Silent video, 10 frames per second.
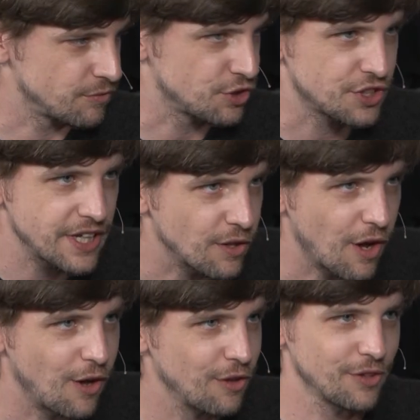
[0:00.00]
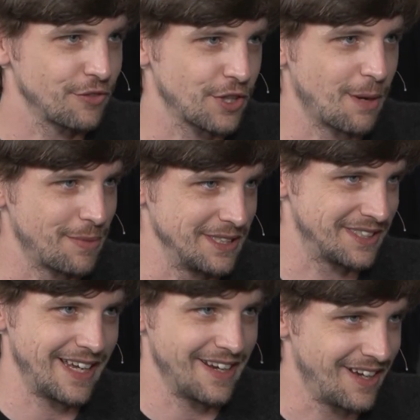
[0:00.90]
steal all of your company's
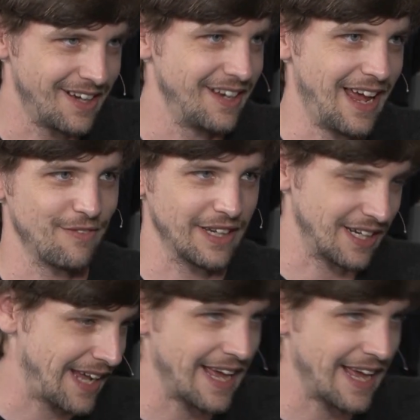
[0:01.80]
data and have like a